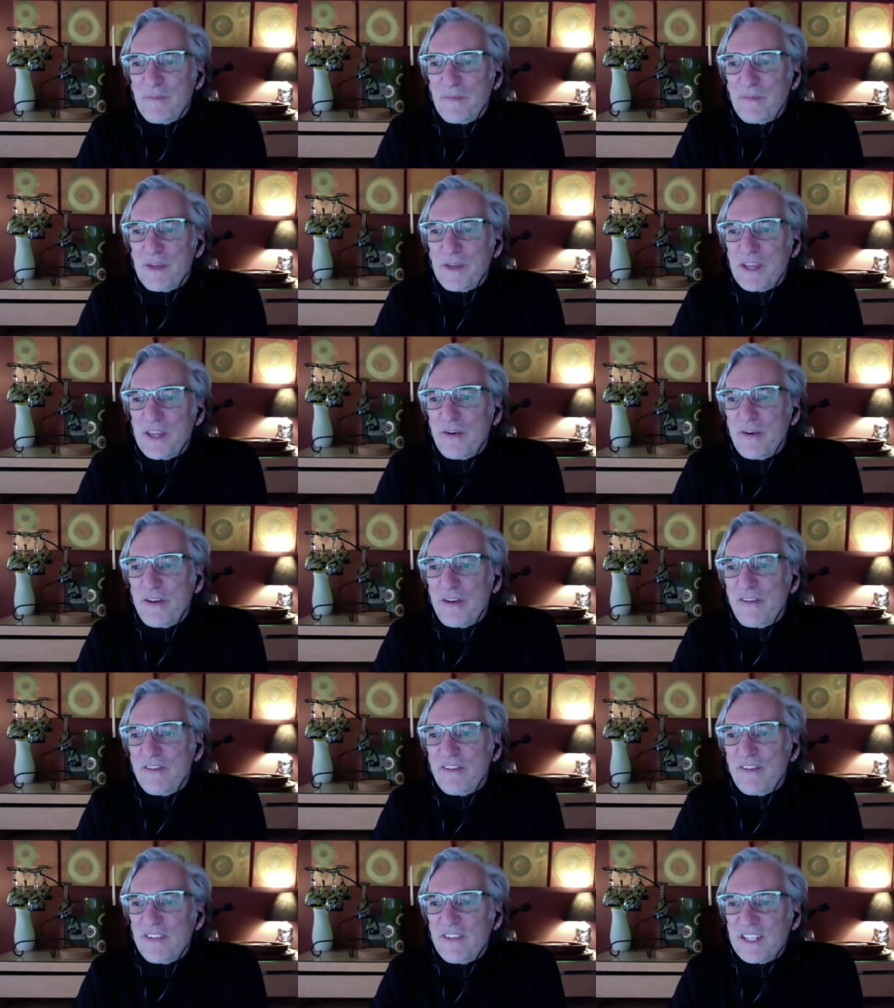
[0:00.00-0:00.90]
without
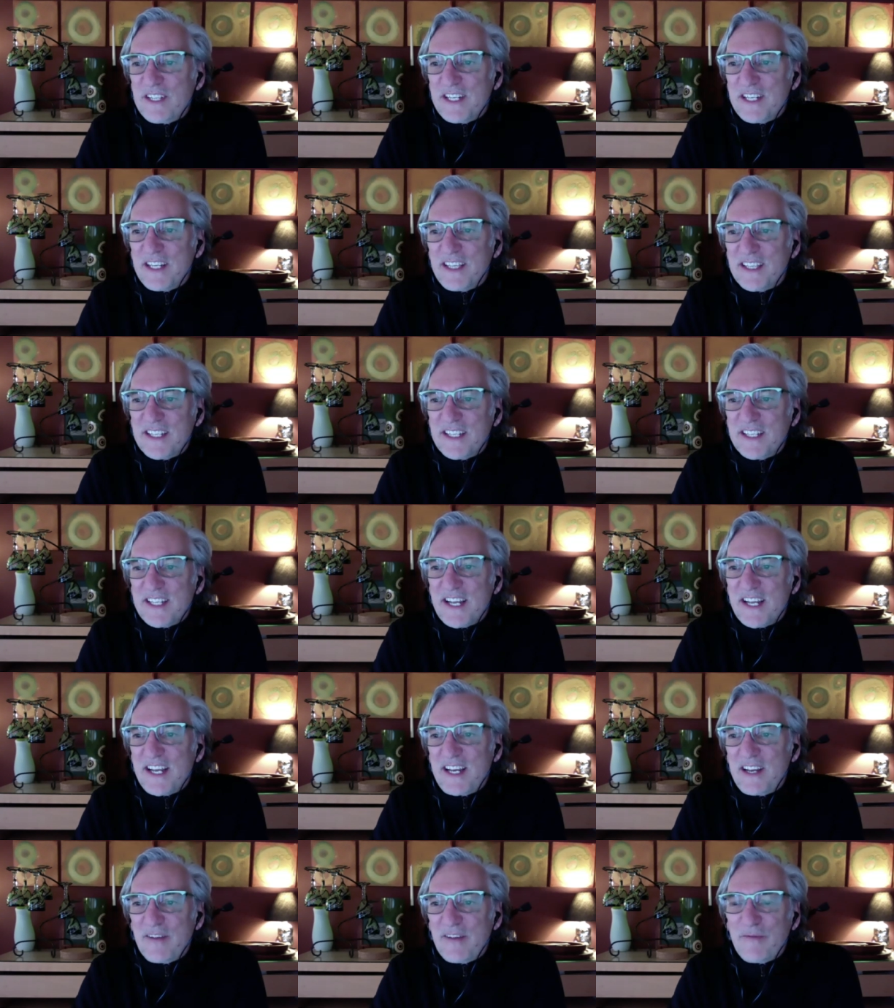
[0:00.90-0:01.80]
even visiting the
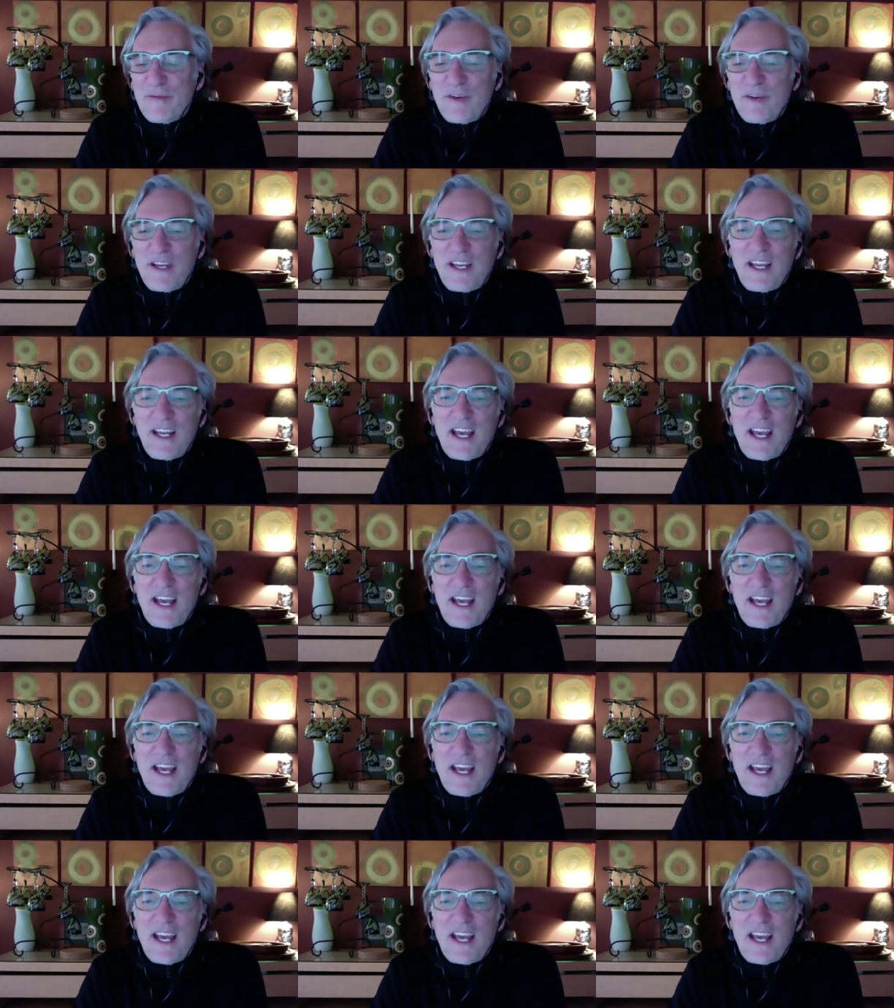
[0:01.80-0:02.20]
site. If it